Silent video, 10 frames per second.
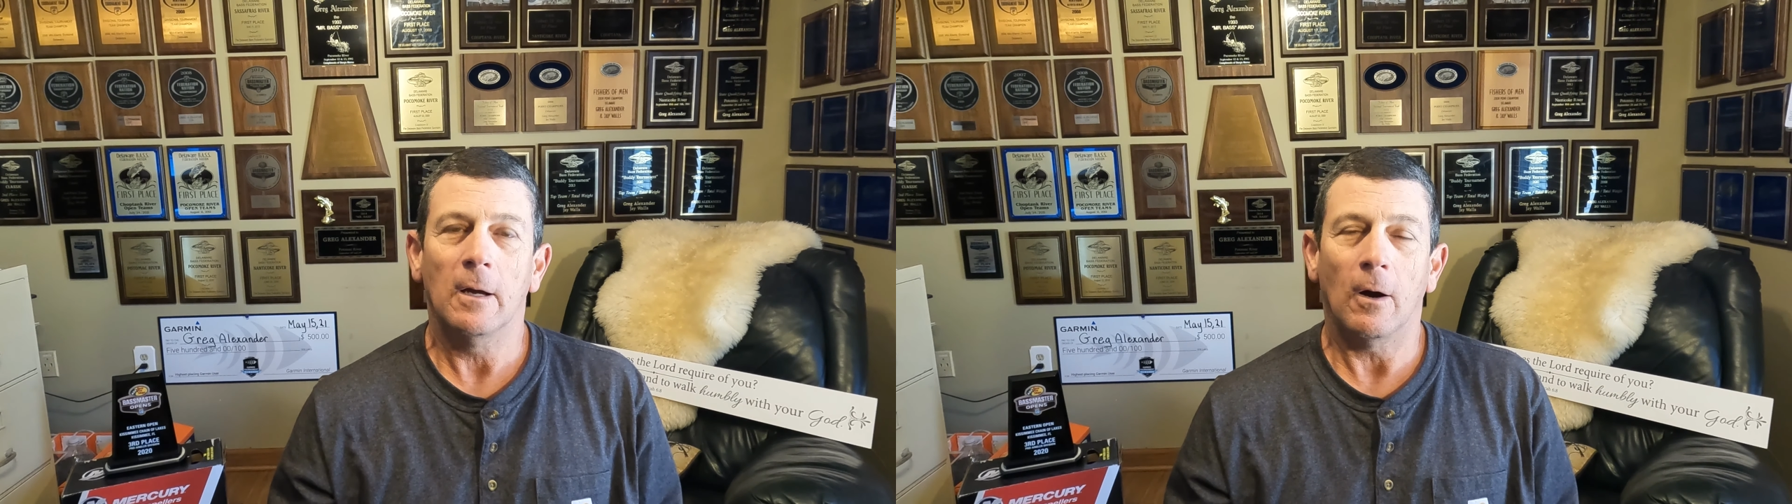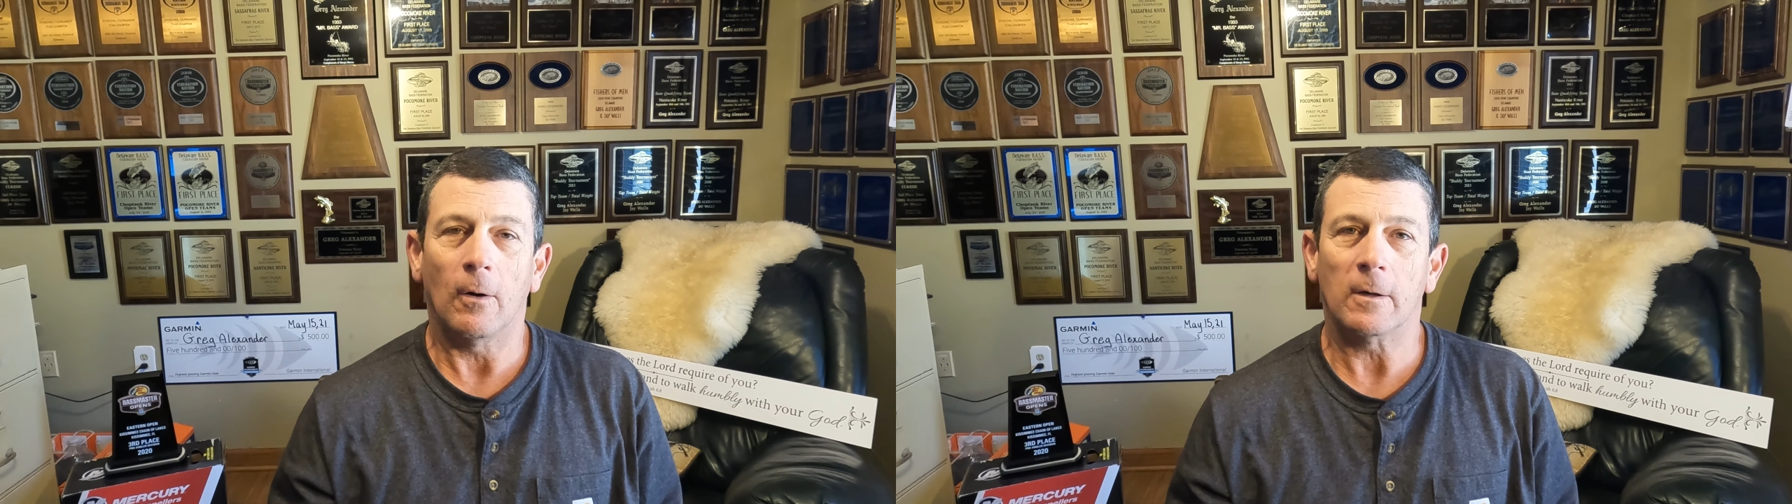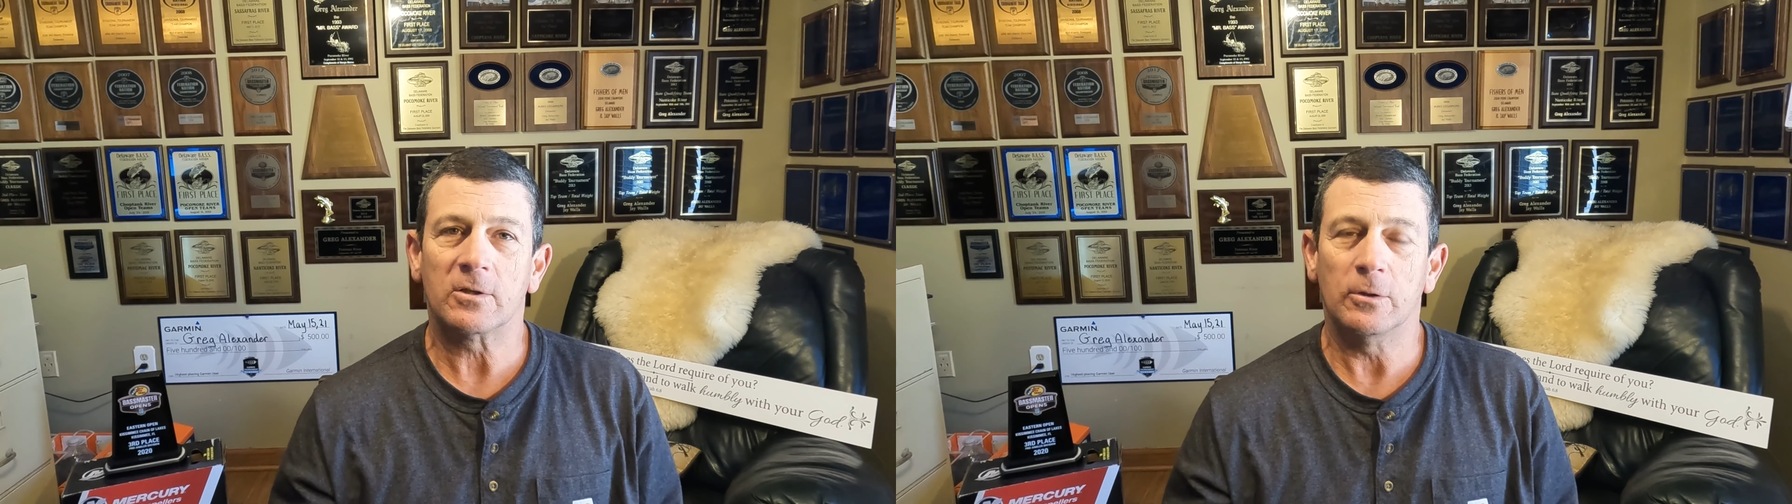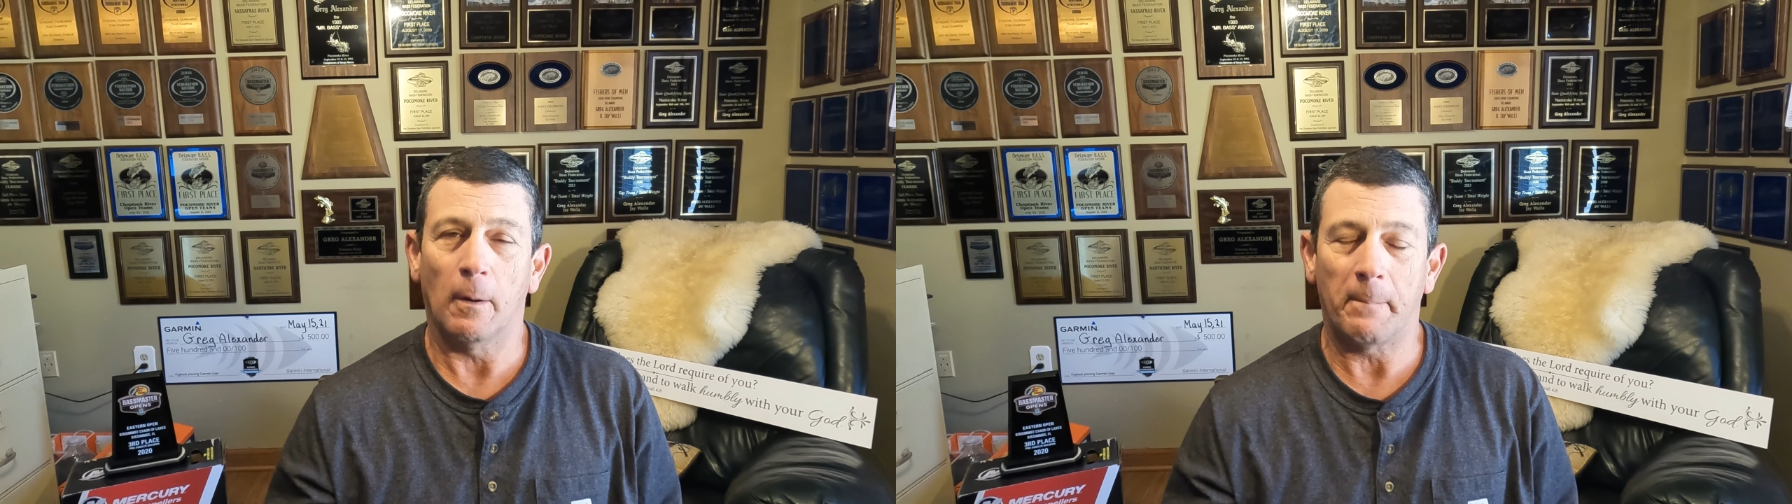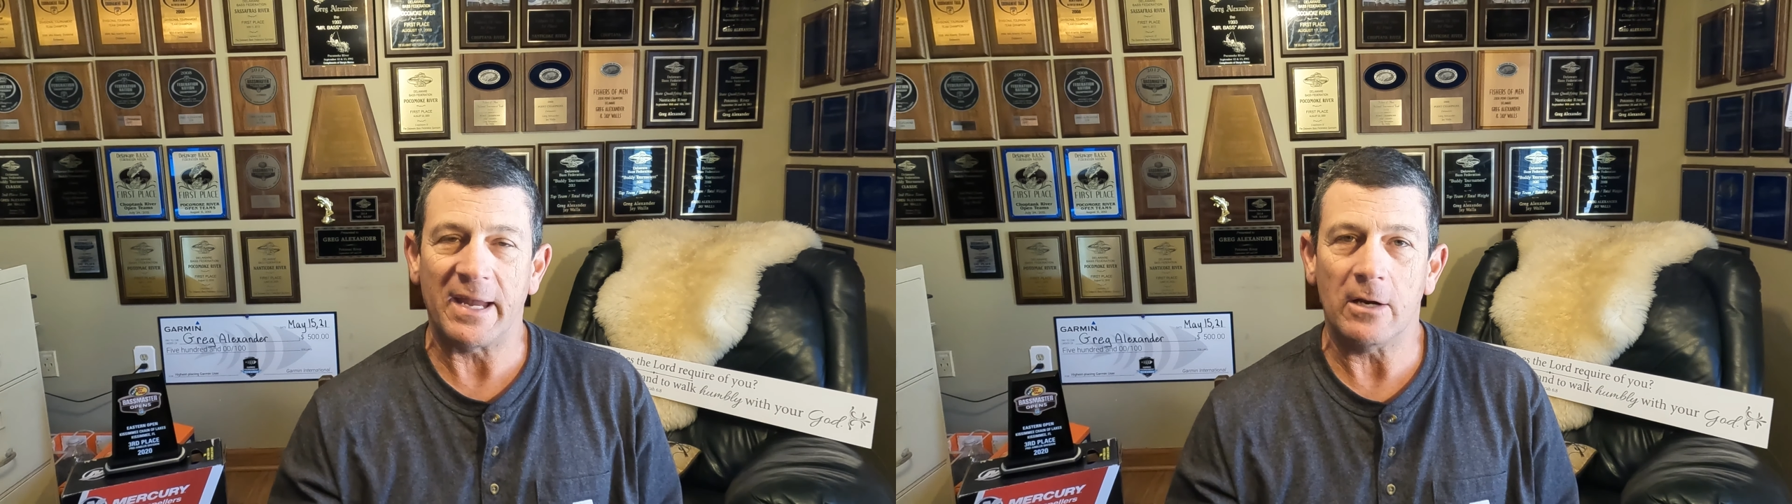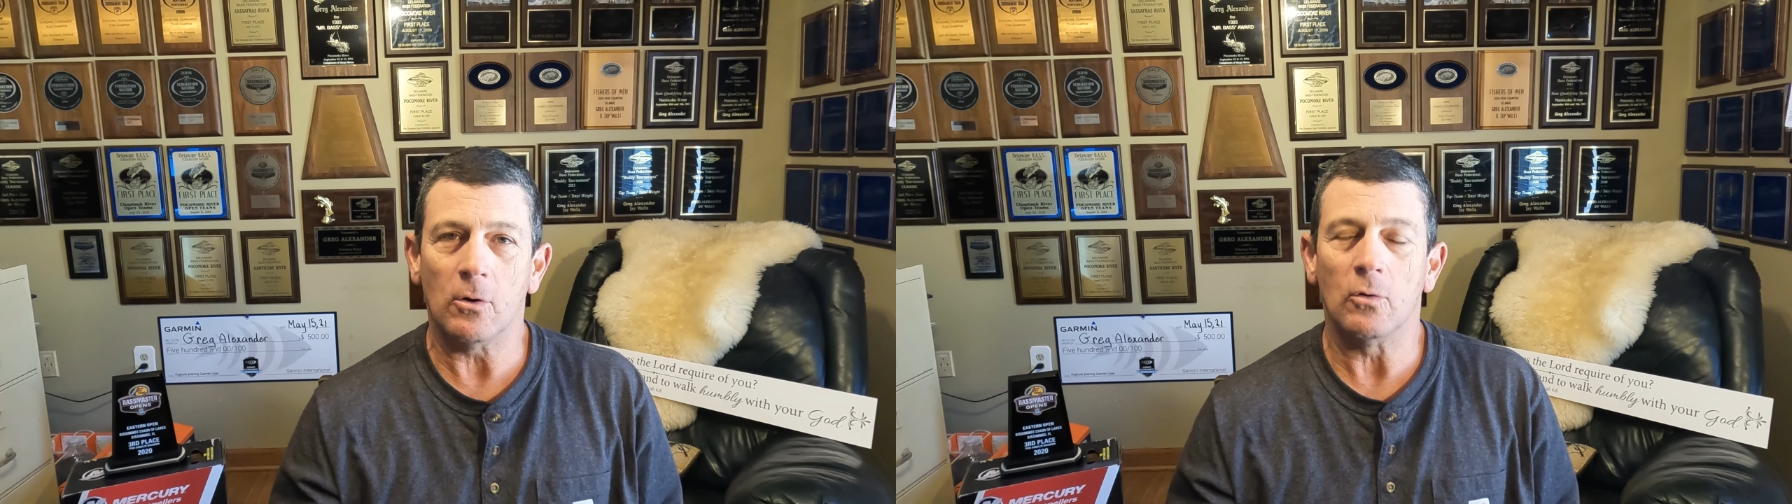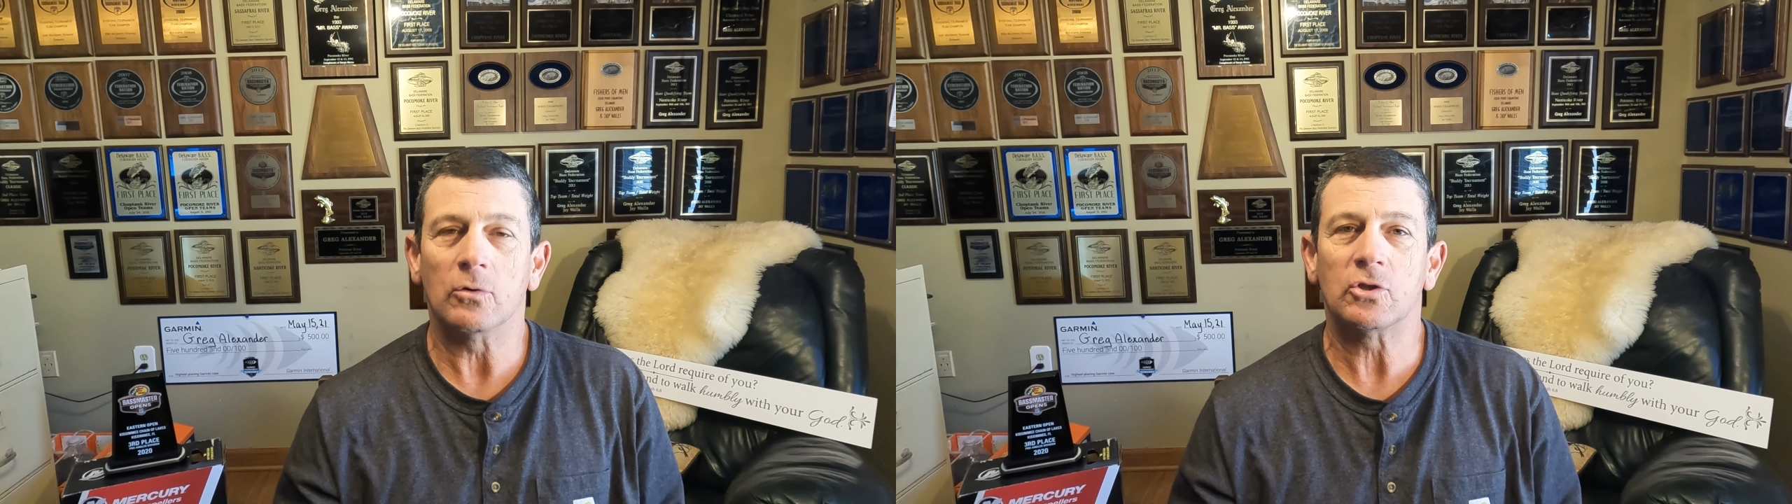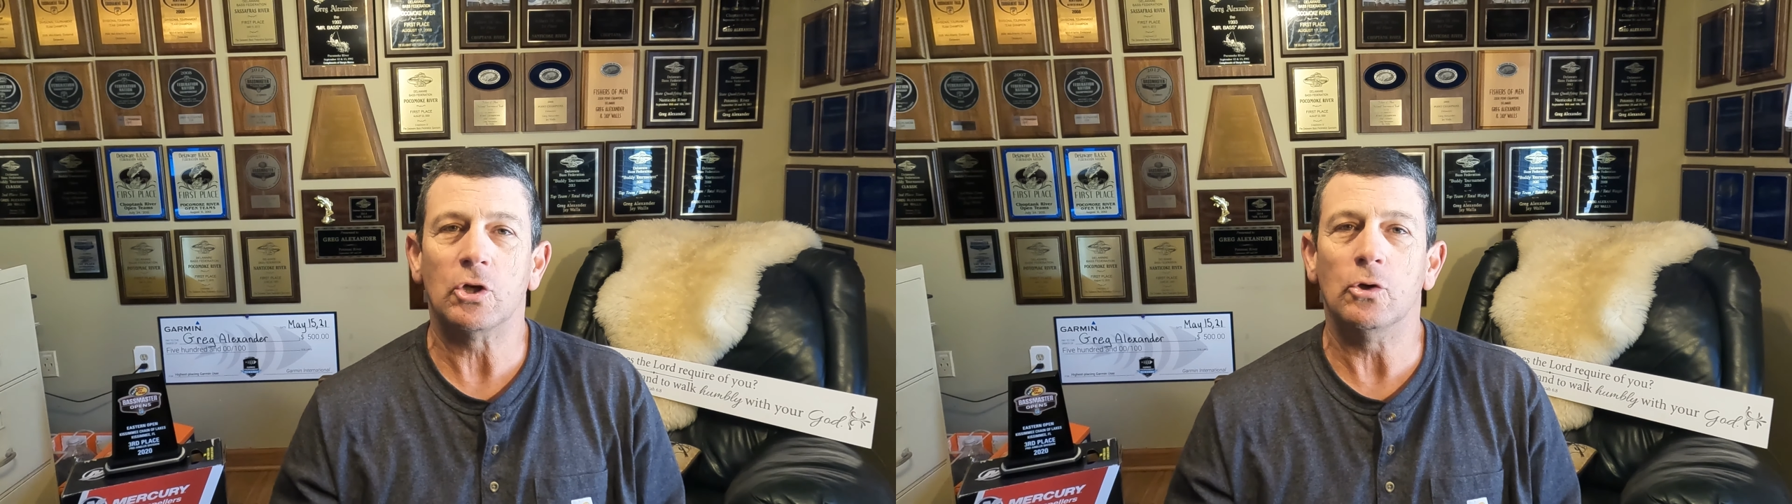or to appeal
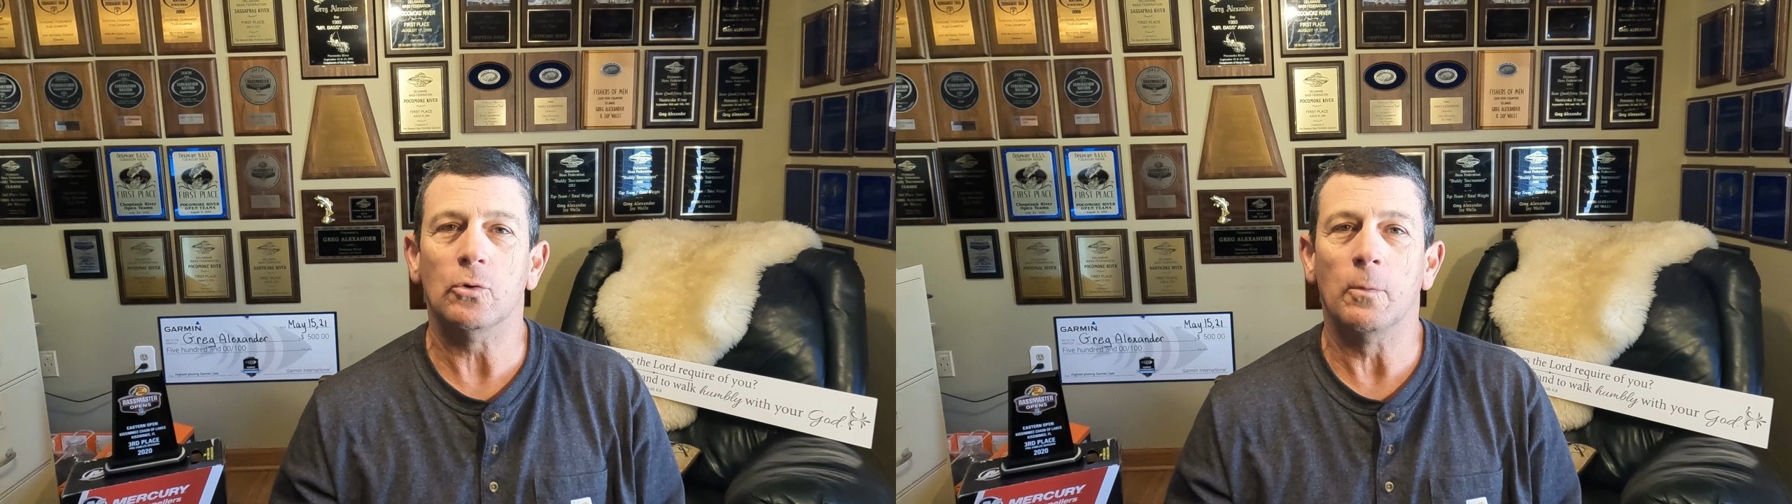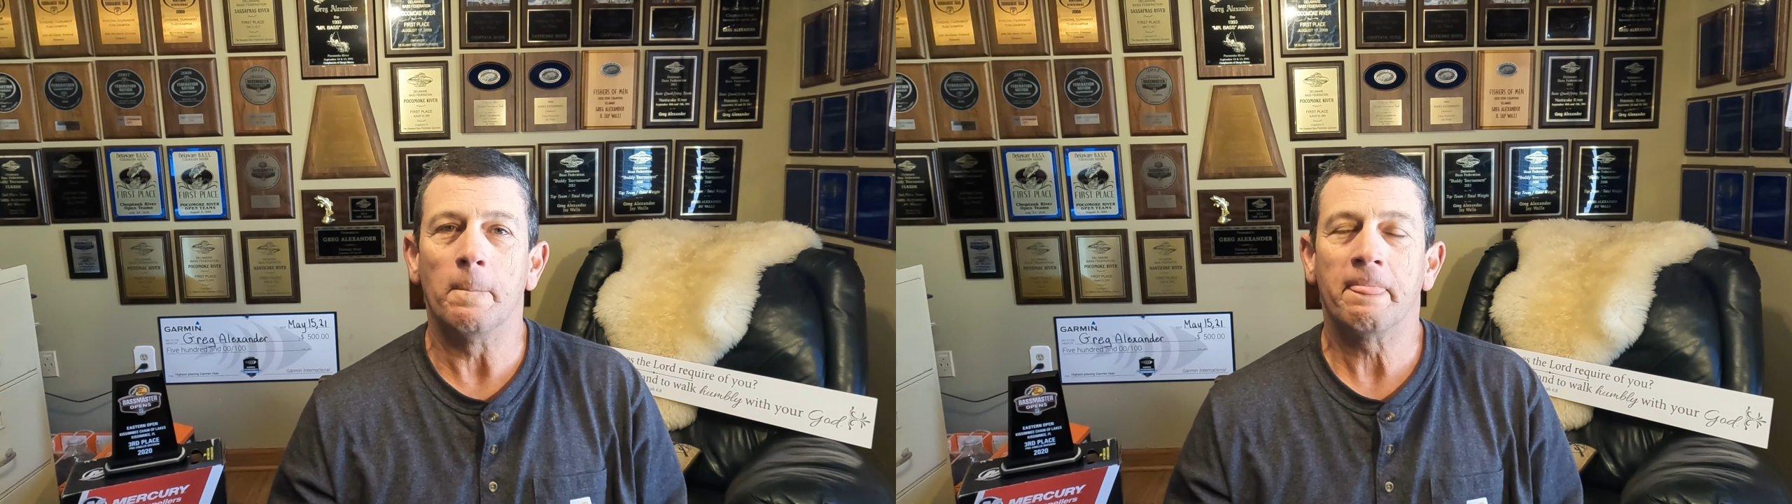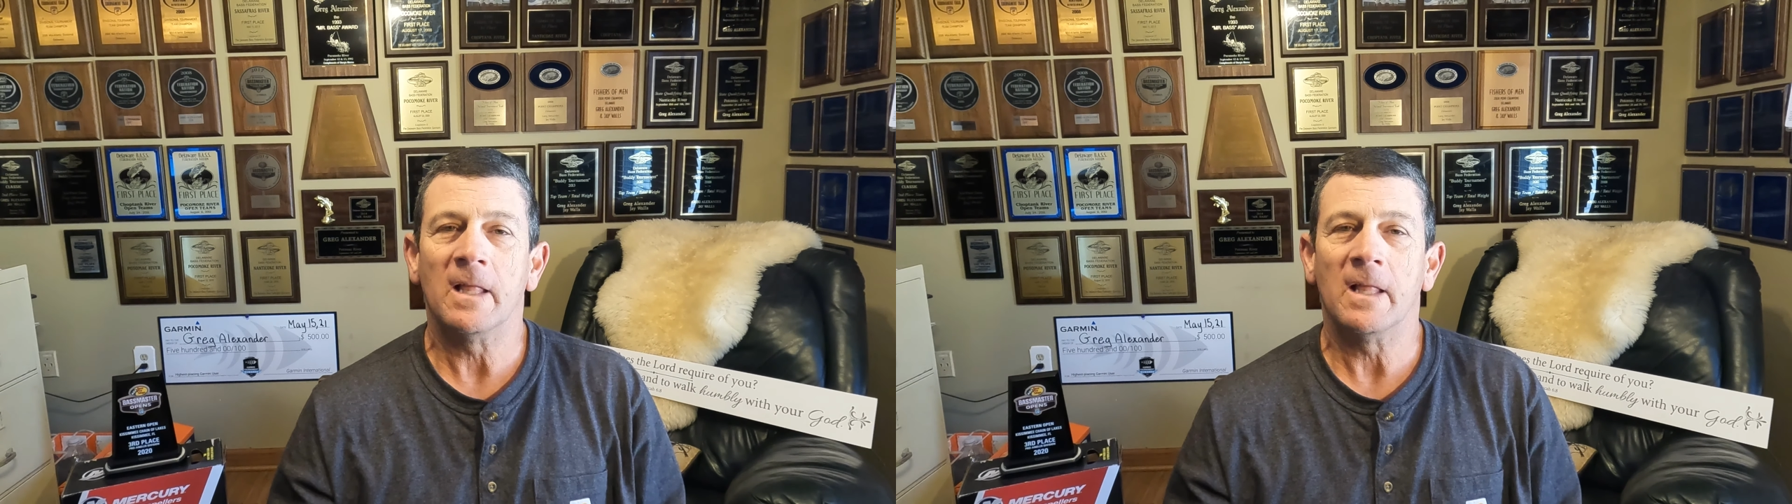to